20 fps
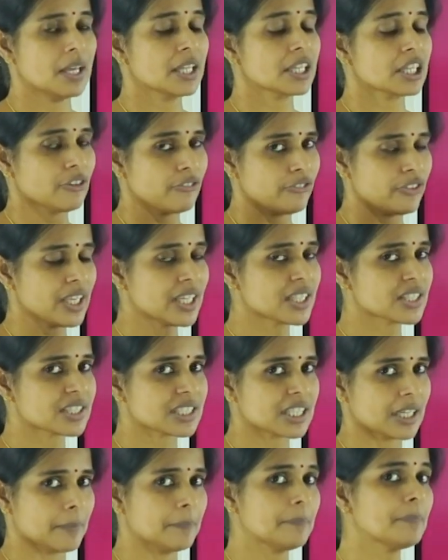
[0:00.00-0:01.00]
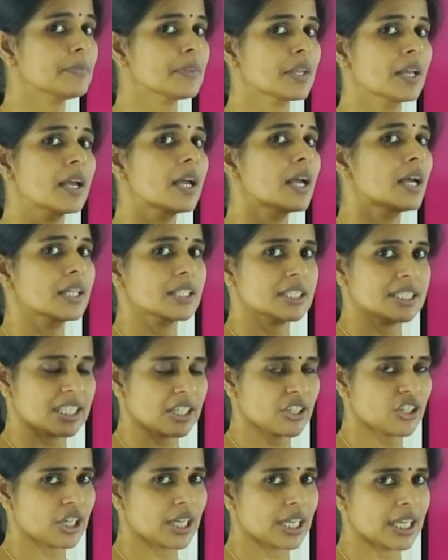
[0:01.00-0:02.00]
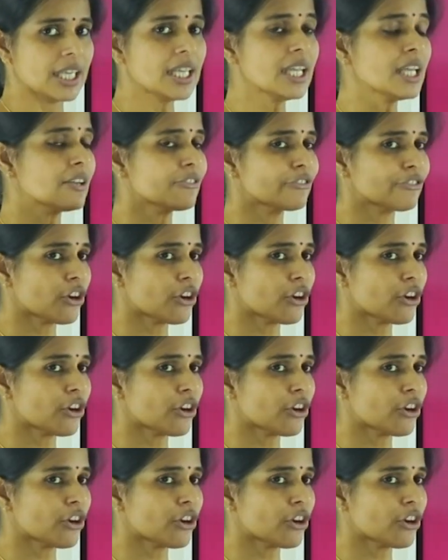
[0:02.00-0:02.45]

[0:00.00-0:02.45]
the weak stem generally